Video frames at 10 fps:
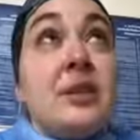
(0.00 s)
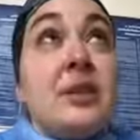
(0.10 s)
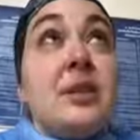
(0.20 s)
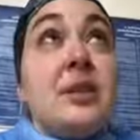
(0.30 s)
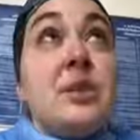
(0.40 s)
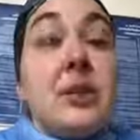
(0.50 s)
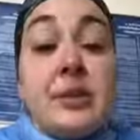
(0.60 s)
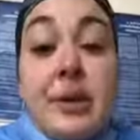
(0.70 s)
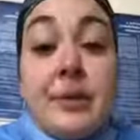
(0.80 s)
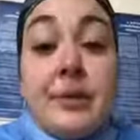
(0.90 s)
there's like this
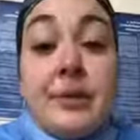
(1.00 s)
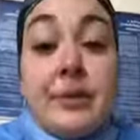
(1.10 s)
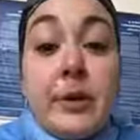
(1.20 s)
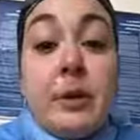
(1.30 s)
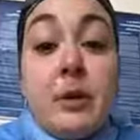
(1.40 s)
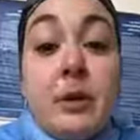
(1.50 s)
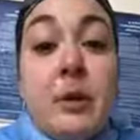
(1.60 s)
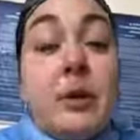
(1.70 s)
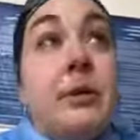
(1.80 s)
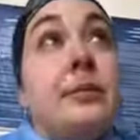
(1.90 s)
weird telenovela
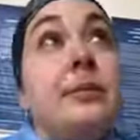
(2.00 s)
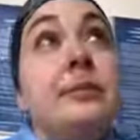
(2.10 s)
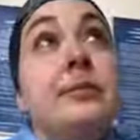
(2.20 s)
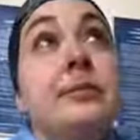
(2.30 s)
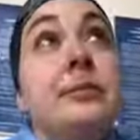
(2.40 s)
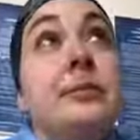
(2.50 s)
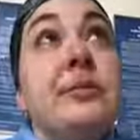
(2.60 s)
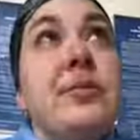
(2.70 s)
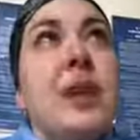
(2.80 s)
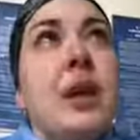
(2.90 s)
on.
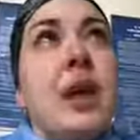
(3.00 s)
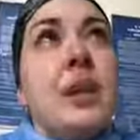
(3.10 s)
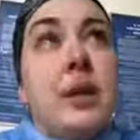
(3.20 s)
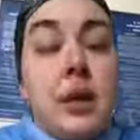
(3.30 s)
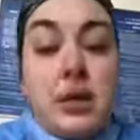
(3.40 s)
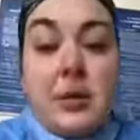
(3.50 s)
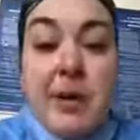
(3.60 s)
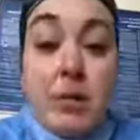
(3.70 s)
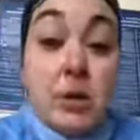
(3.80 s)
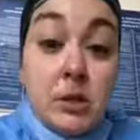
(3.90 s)
I think it's
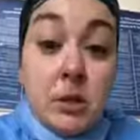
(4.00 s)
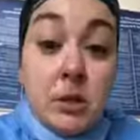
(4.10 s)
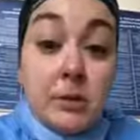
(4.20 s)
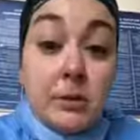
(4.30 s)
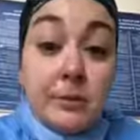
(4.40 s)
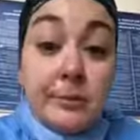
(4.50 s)
about a dog.